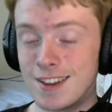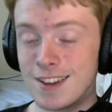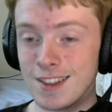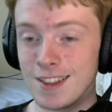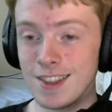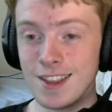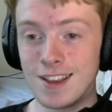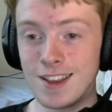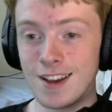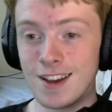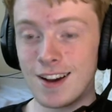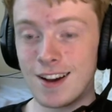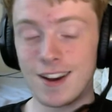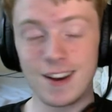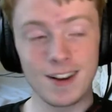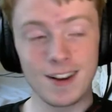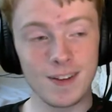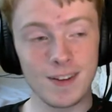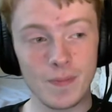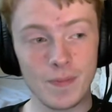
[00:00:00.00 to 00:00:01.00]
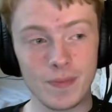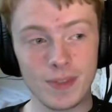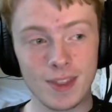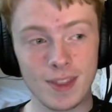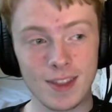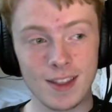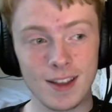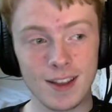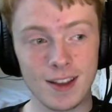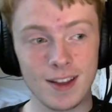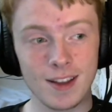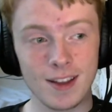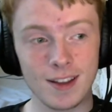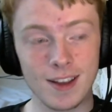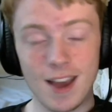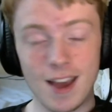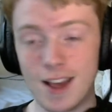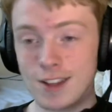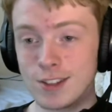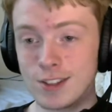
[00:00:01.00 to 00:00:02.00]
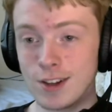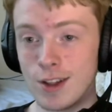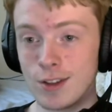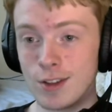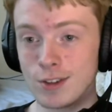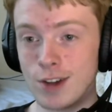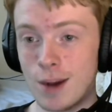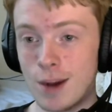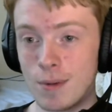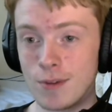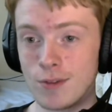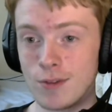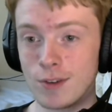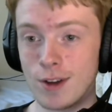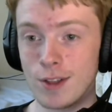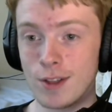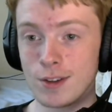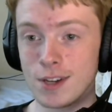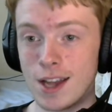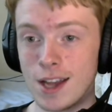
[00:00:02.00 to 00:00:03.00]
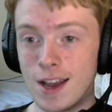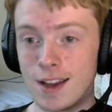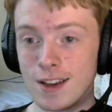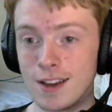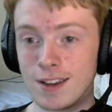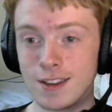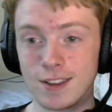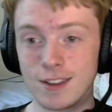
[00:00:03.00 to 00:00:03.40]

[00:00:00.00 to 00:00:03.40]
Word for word: The, uh, yeah, that's another topic for another day.